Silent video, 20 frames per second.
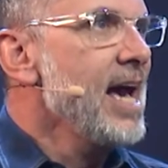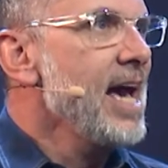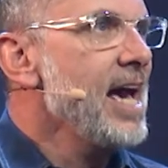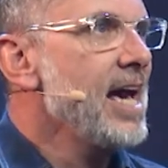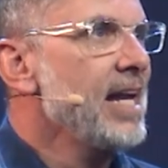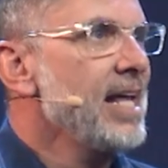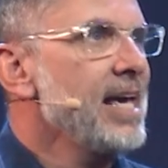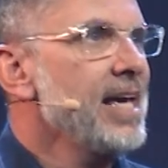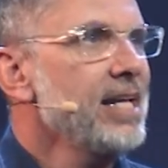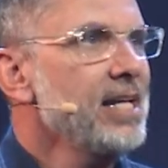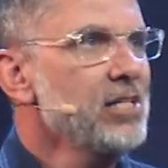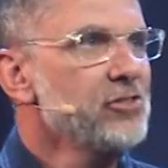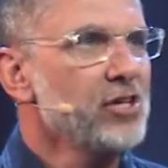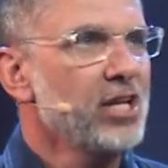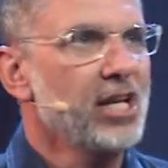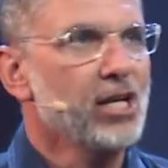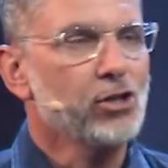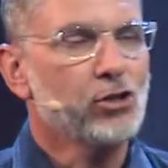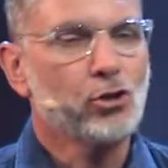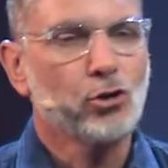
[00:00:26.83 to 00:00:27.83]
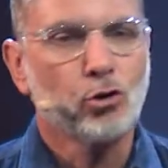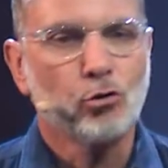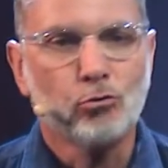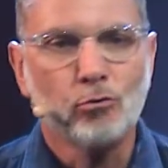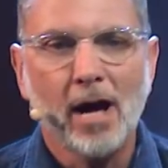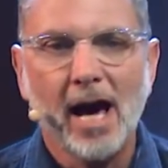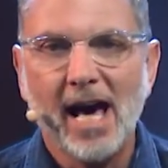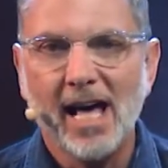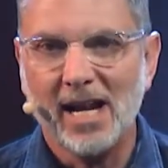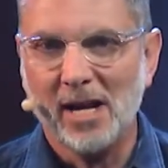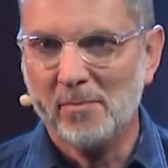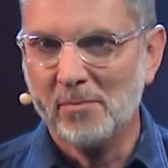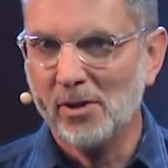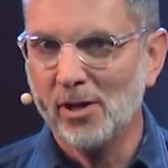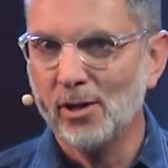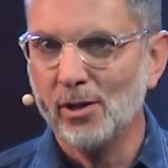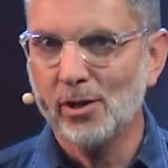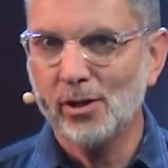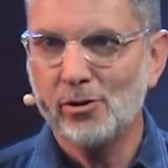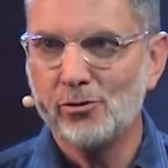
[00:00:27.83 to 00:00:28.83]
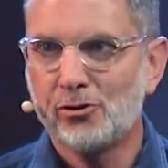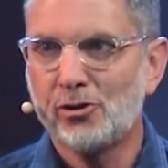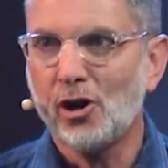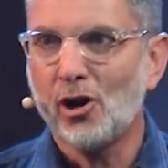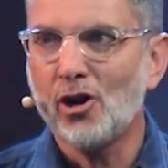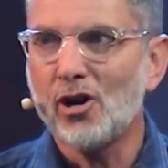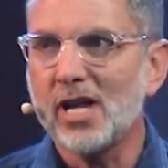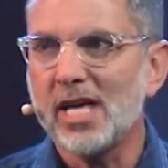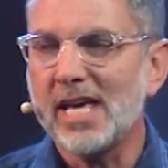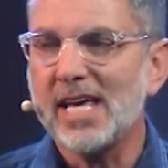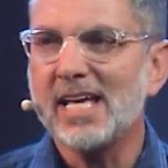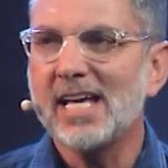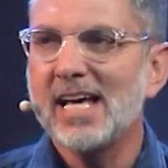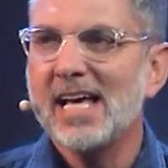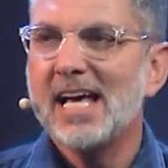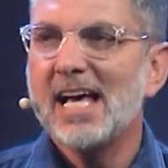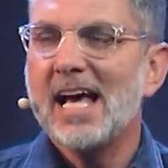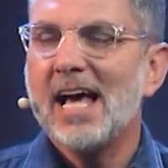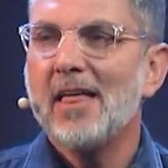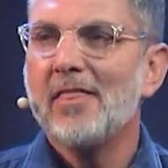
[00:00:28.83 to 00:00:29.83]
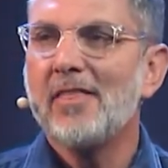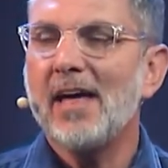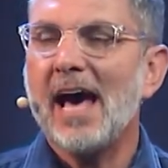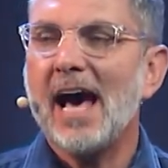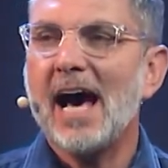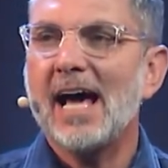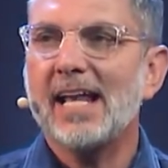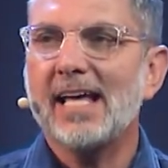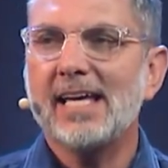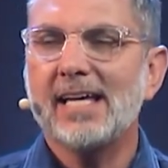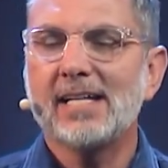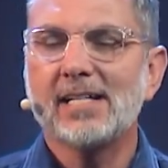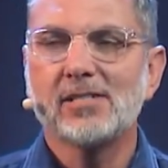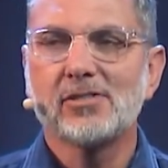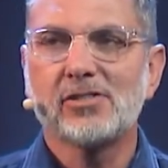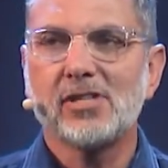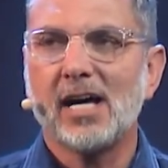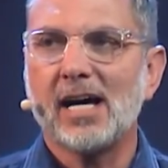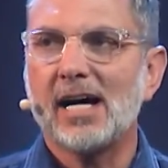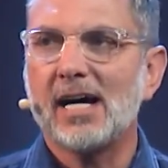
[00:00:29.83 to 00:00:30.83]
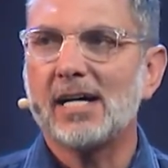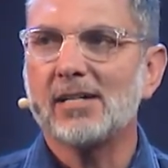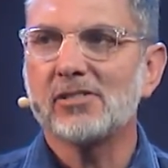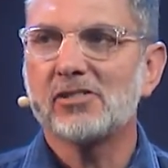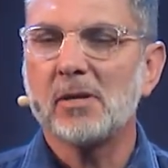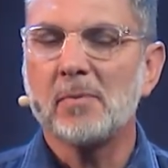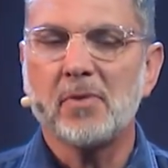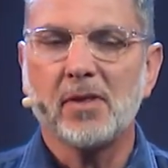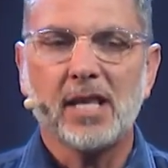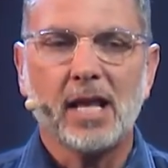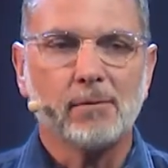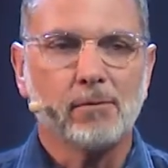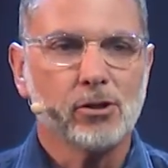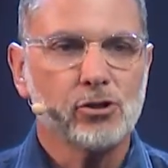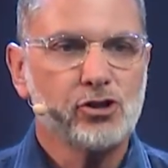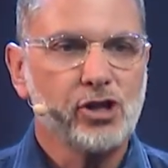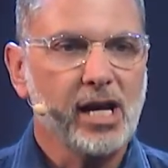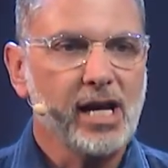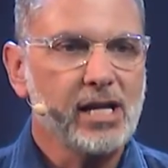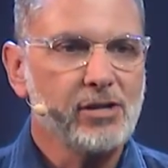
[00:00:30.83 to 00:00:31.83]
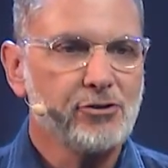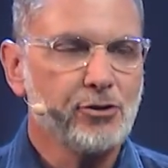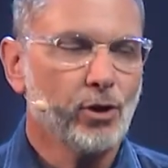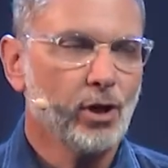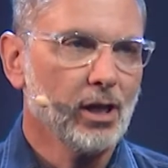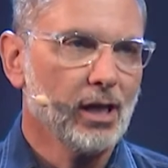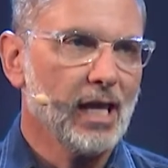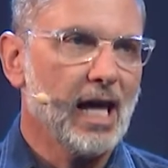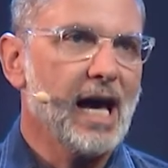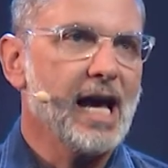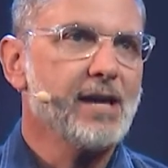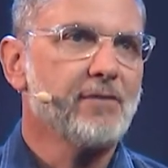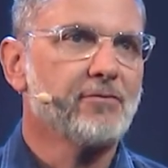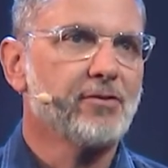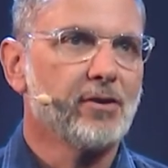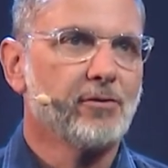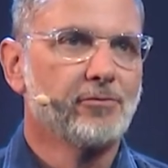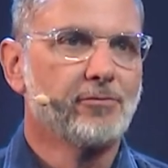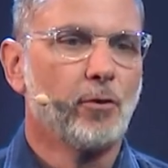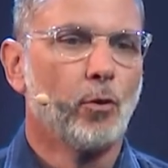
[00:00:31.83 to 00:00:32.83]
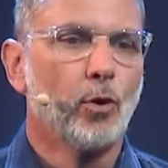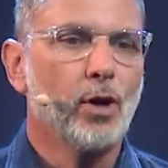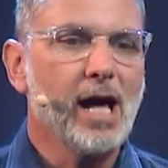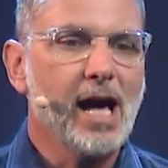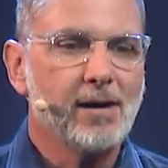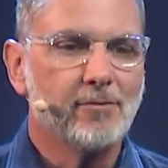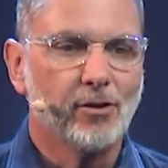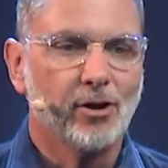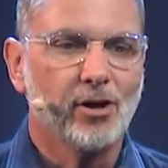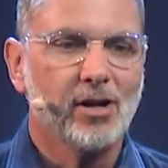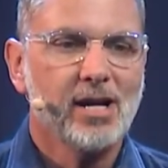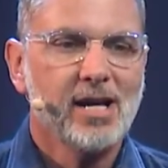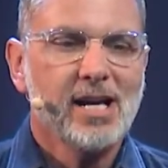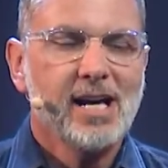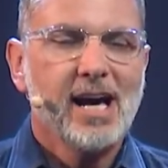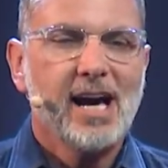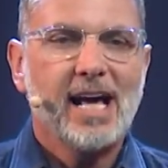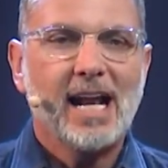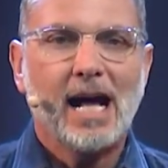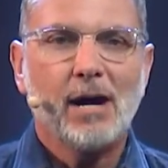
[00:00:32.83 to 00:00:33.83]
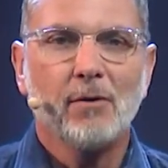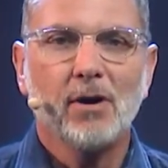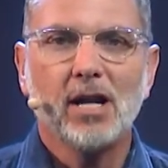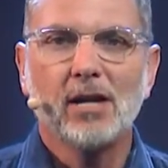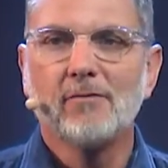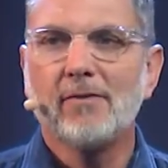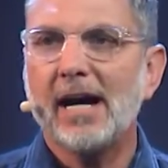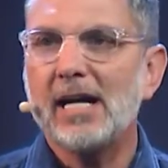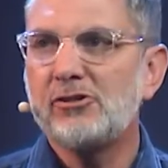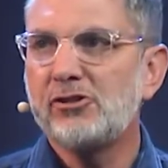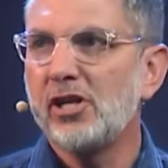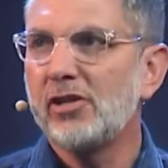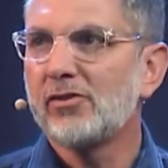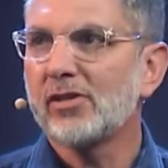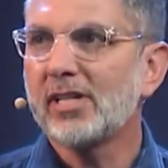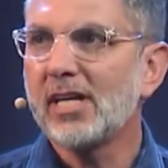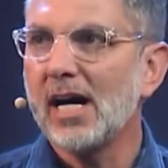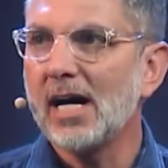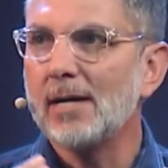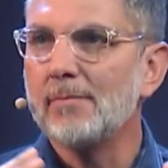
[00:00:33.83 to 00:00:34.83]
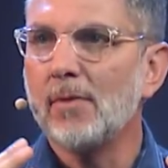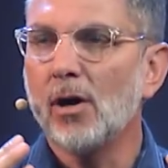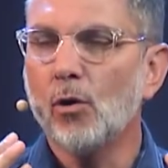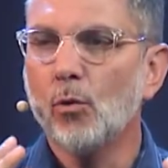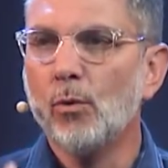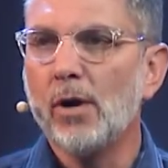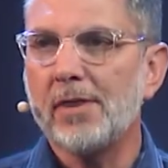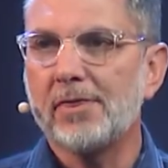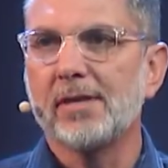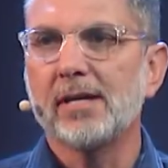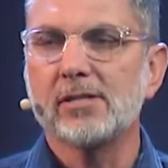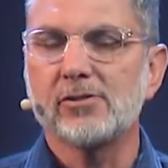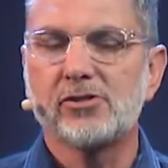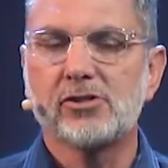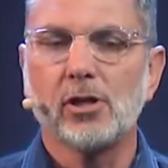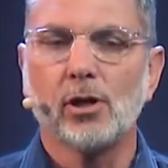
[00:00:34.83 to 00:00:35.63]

And it is an incredible journey that is something that will change your life forever. And I want to invite you to come with us.